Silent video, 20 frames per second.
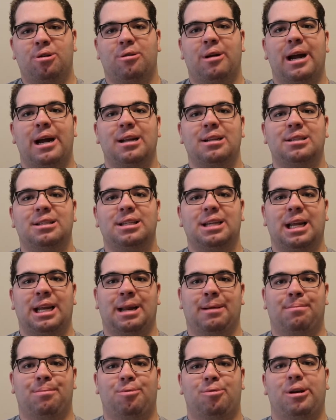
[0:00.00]
Grands in
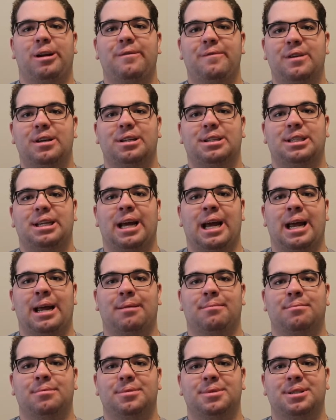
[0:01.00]
the previous
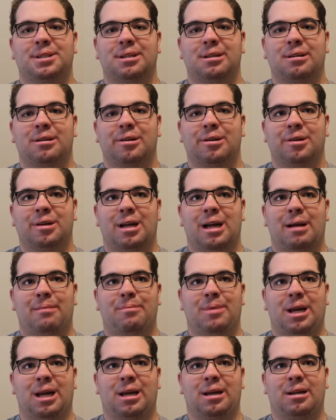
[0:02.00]
games have
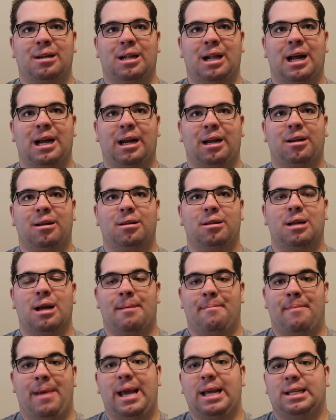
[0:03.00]
been like
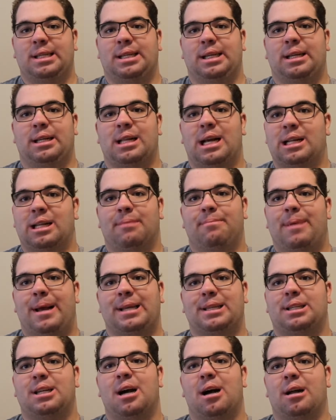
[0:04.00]
amazing. Like the
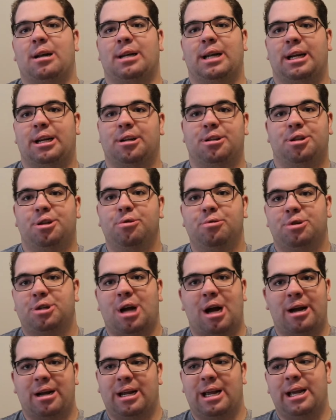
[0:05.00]
best gun. Like a
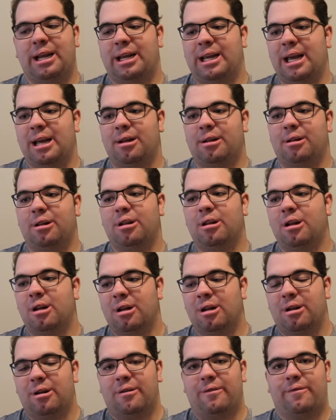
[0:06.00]
2-shot hit kill
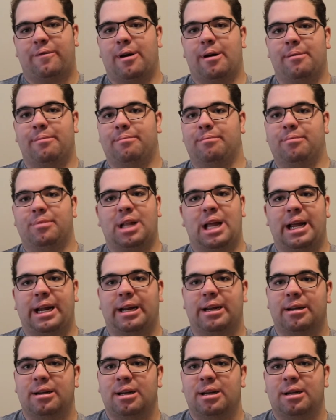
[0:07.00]
from
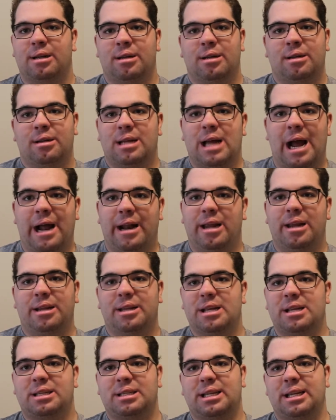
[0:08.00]
like any
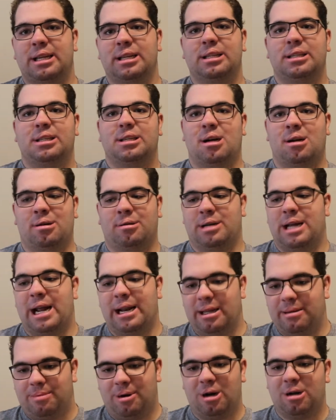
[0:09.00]
distance on
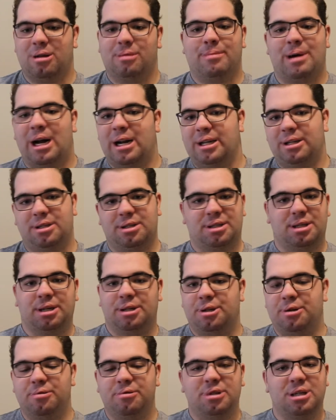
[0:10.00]
any part of the body. Just a
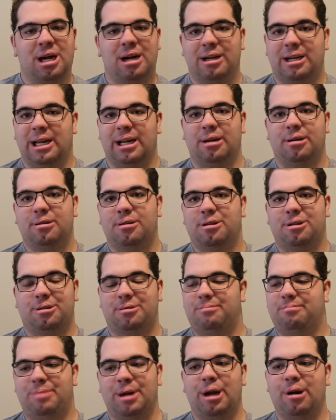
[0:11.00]
2-shot kill.
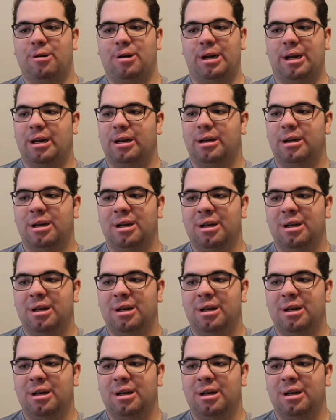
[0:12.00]
Just period.